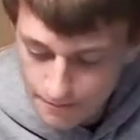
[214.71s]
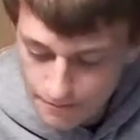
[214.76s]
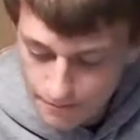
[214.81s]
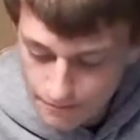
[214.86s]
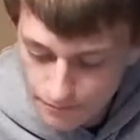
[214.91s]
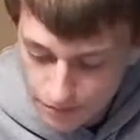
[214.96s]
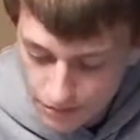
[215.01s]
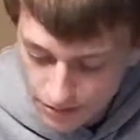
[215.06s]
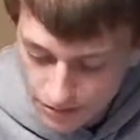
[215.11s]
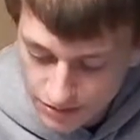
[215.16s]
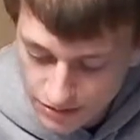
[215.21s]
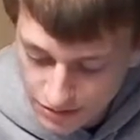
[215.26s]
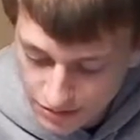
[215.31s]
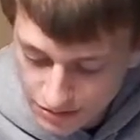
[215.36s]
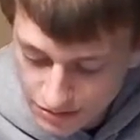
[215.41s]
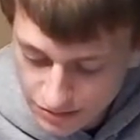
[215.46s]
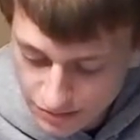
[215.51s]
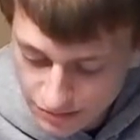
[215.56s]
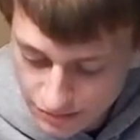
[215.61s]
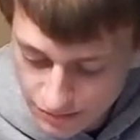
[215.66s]
Book
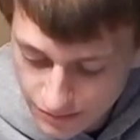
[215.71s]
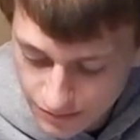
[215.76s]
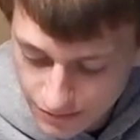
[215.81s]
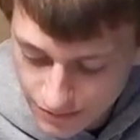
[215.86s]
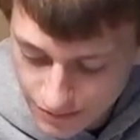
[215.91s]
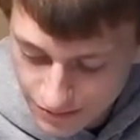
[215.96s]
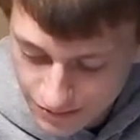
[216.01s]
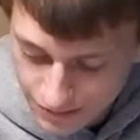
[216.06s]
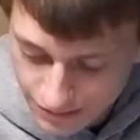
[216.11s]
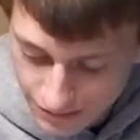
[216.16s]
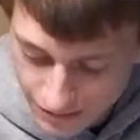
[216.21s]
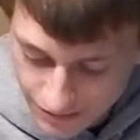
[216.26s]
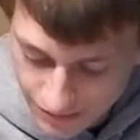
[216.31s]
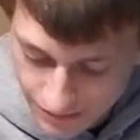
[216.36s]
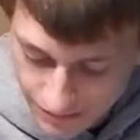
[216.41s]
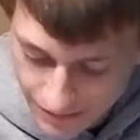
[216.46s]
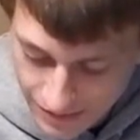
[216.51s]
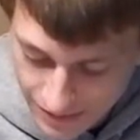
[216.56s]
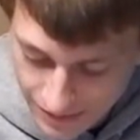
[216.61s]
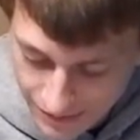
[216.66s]
2 talks
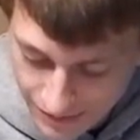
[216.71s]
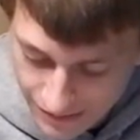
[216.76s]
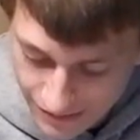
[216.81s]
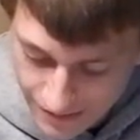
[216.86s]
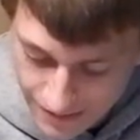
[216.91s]
about